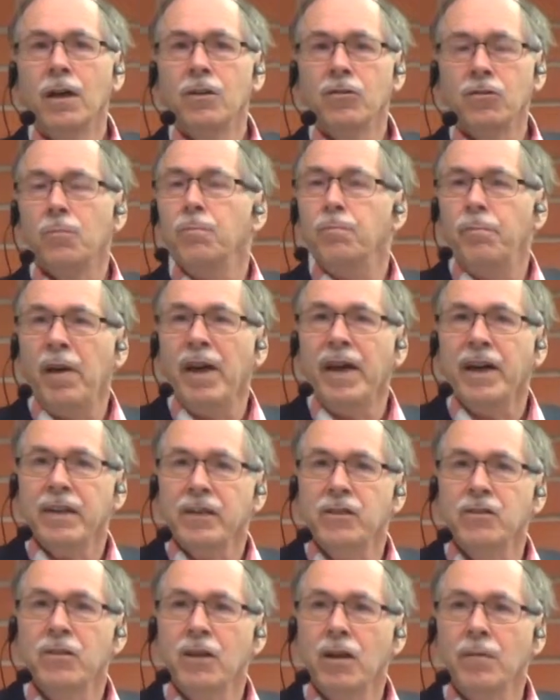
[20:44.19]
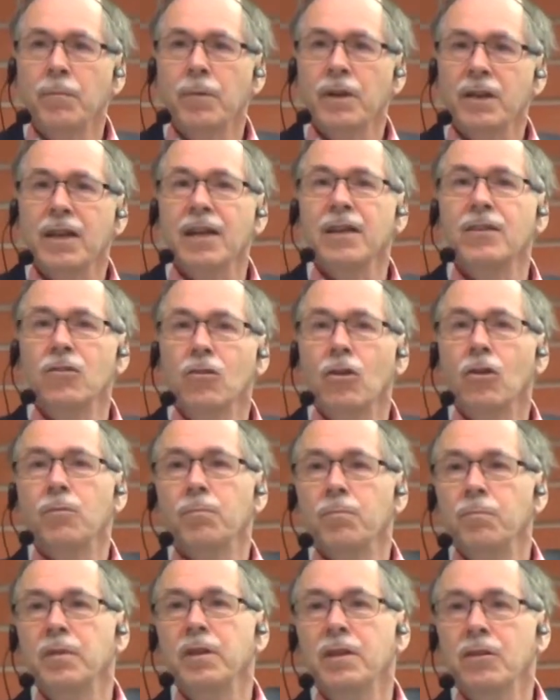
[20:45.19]
So the baryon number
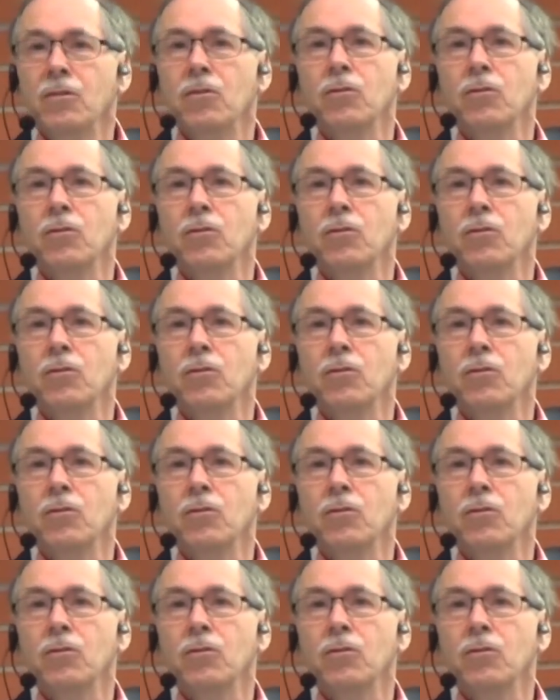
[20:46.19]
cannot be